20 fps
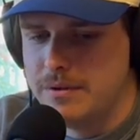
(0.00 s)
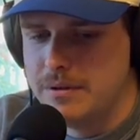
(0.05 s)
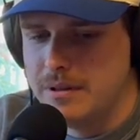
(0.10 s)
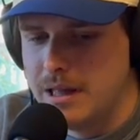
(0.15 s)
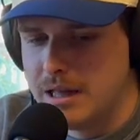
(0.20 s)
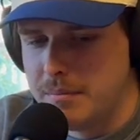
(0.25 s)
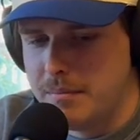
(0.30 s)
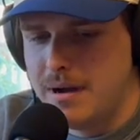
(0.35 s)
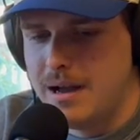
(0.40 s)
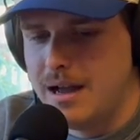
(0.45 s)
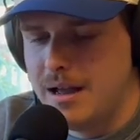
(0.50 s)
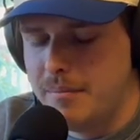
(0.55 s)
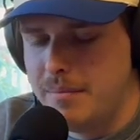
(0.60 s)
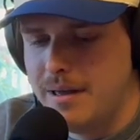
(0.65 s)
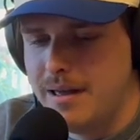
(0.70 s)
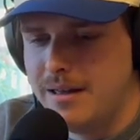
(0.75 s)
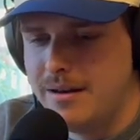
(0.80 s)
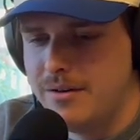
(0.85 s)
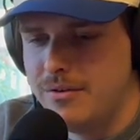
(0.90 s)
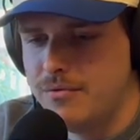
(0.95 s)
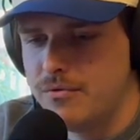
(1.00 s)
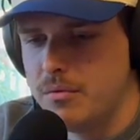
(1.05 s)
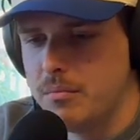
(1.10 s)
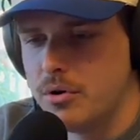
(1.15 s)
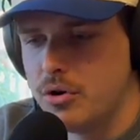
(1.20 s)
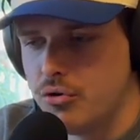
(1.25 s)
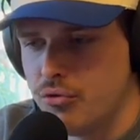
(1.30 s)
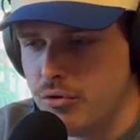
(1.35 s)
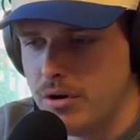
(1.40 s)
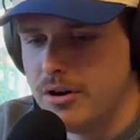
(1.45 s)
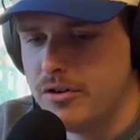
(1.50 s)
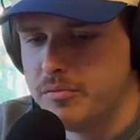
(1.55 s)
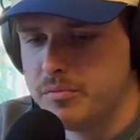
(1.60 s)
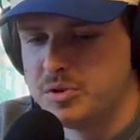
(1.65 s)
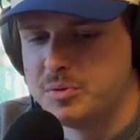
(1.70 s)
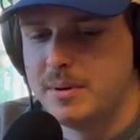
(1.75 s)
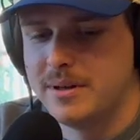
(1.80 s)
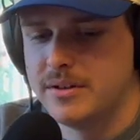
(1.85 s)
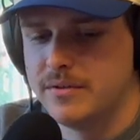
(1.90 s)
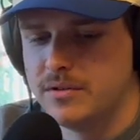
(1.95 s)
like my iPad from a creative
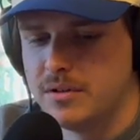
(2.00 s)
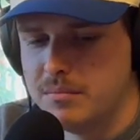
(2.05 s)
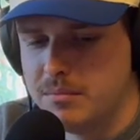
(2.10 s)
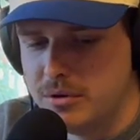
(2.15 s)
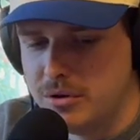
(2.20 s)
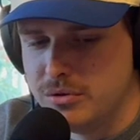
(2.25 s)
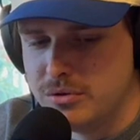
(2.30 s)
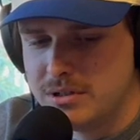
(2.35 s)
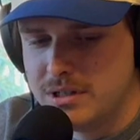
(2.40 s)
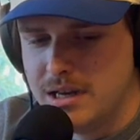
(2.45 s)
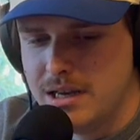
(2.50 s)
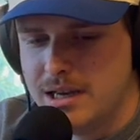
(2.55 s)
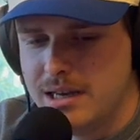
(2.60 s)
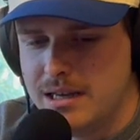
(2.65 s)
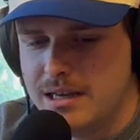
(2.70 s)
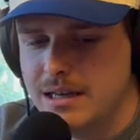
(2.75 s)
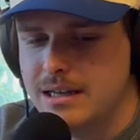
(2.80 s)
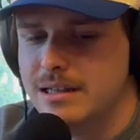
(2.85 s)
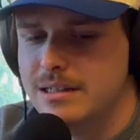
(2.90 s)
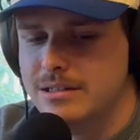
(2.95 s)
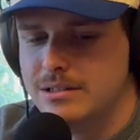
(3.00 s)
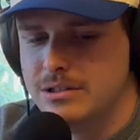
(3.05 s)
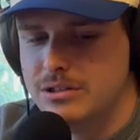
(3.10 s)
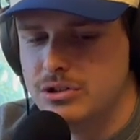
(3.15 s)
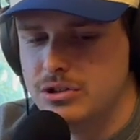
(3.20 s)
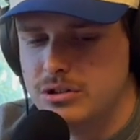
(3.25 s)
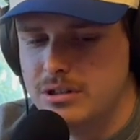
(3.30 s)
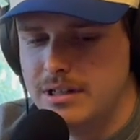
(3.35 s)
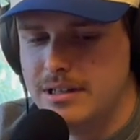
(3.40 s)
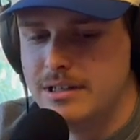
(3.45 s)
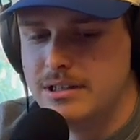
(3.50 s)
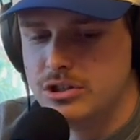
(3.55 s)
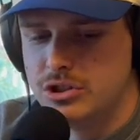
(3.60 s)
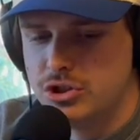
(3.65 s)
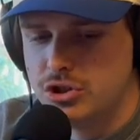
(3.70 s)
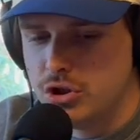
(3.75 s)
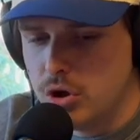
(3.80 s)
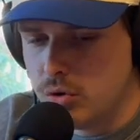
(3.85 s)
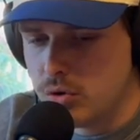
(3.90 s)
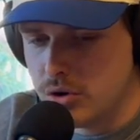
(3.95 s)
perspective the most is it is
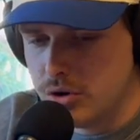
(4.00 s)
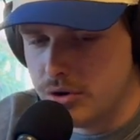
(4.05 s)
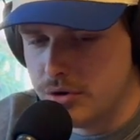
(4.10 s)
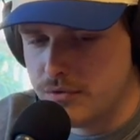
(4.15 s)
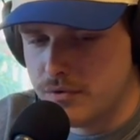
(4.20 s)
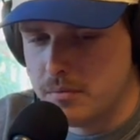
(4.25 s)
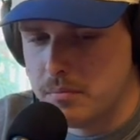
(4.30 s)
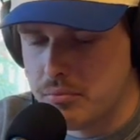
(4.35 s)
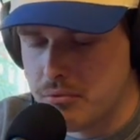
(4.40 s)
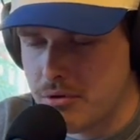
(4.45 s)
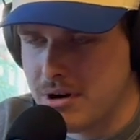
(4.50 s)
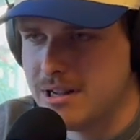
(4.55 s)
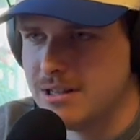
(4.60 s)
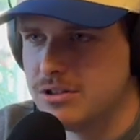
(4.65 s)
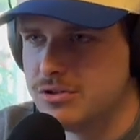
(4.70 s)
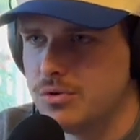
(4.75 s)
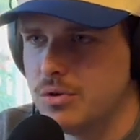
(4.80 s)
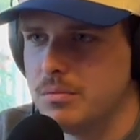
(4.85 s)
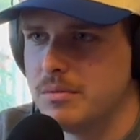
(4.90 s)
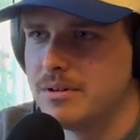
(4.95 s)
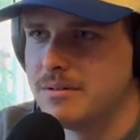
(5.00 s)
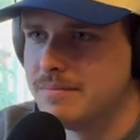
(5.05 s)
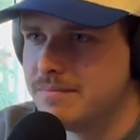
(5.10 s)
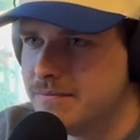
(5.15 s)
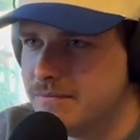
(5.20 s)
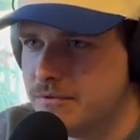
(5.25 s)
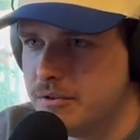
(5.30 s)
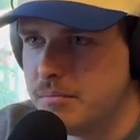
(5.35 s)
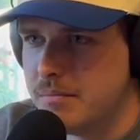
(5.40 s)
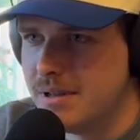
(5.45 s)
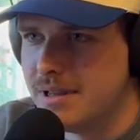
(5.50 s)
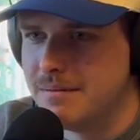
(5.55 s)
so good for brainstorming for me.